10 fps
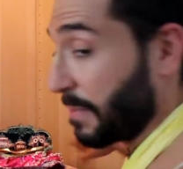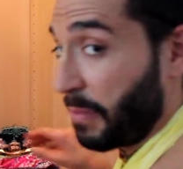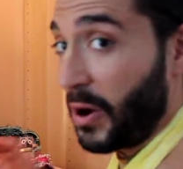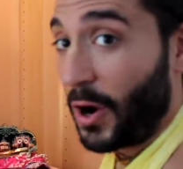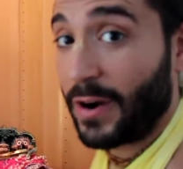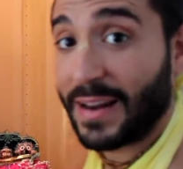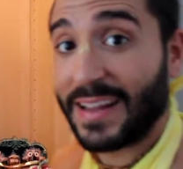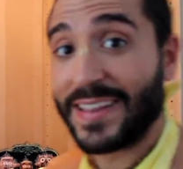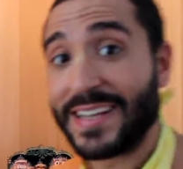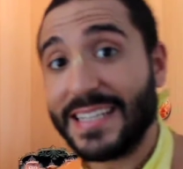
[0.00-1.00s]
part
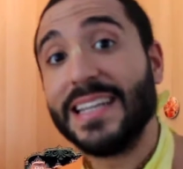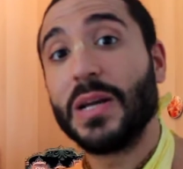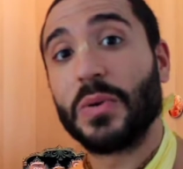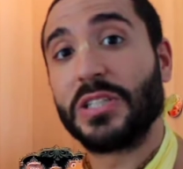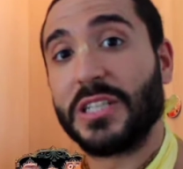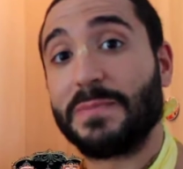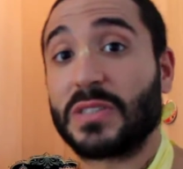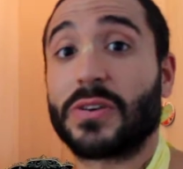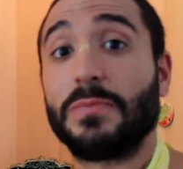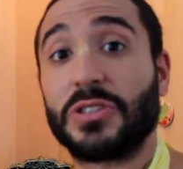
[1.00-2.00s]
in the deity worship
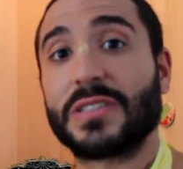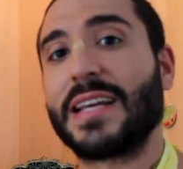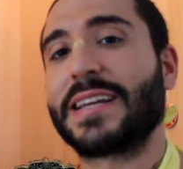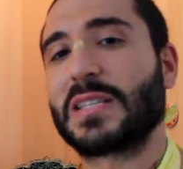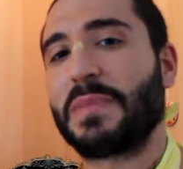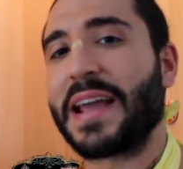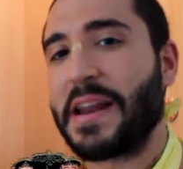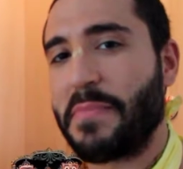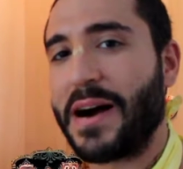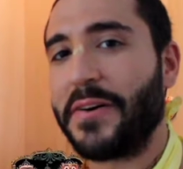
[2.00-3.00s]
scriptures that explain
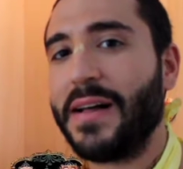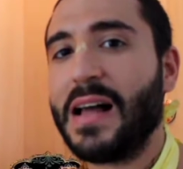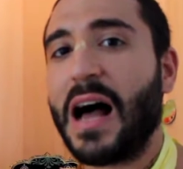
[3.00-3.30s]
about